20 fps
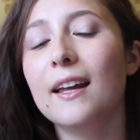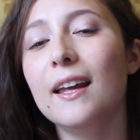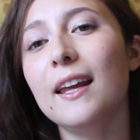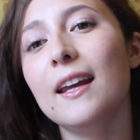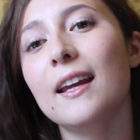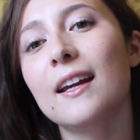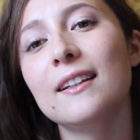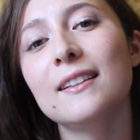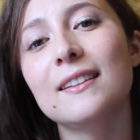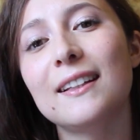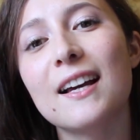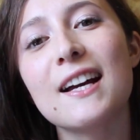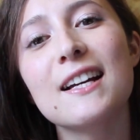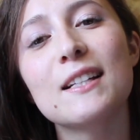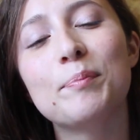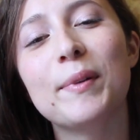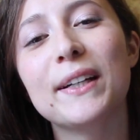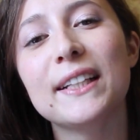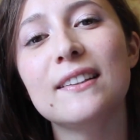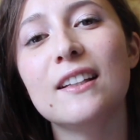And
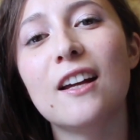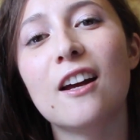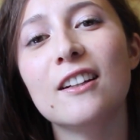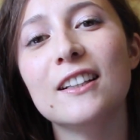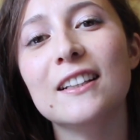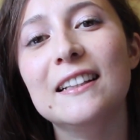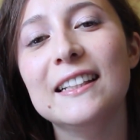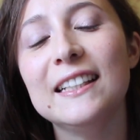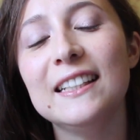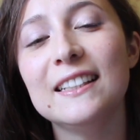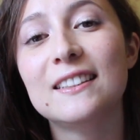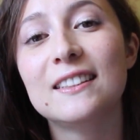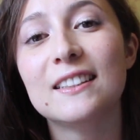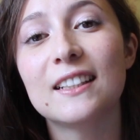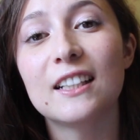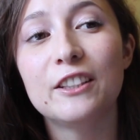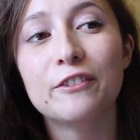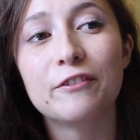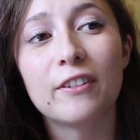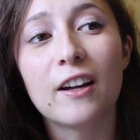last but not least,
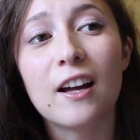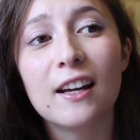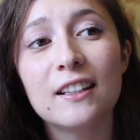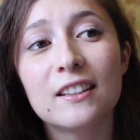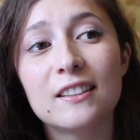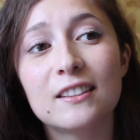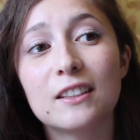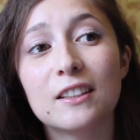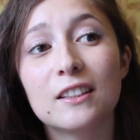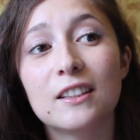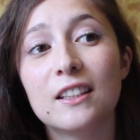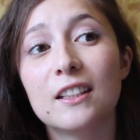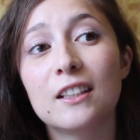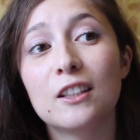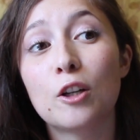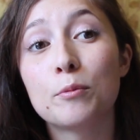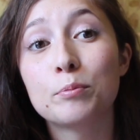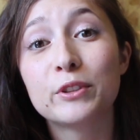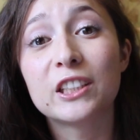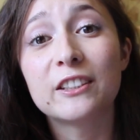advice,
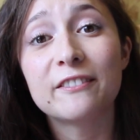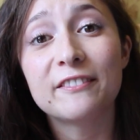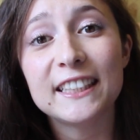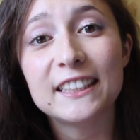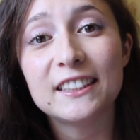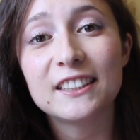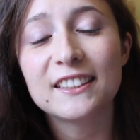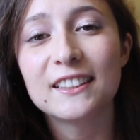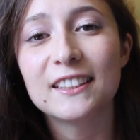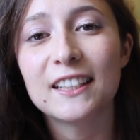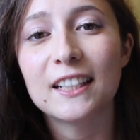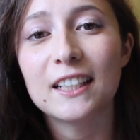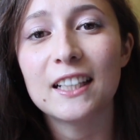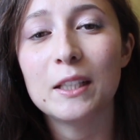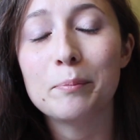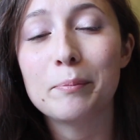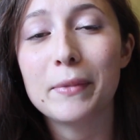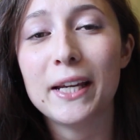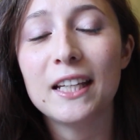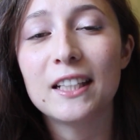an observation that
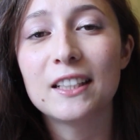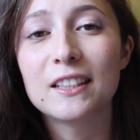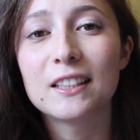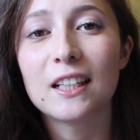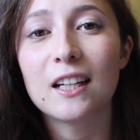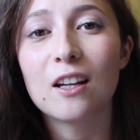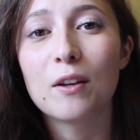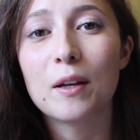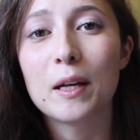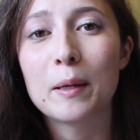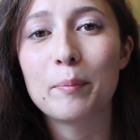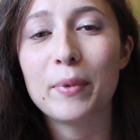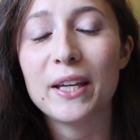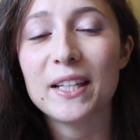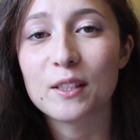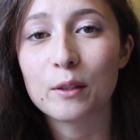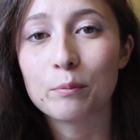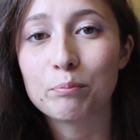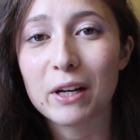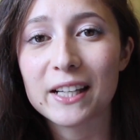I made
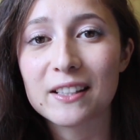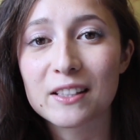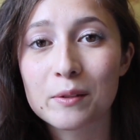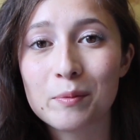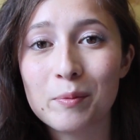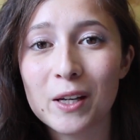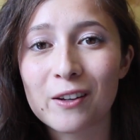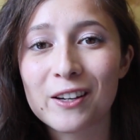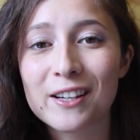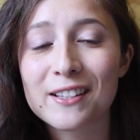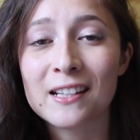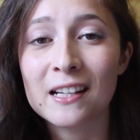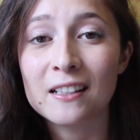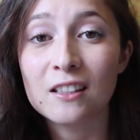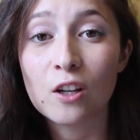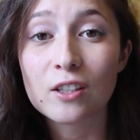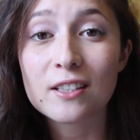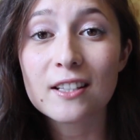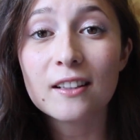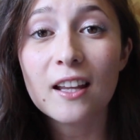based on my experience
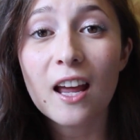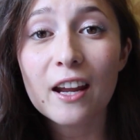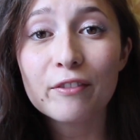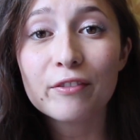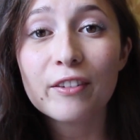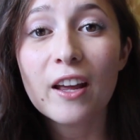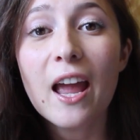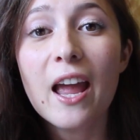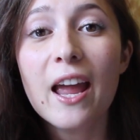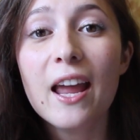at NOS Alive,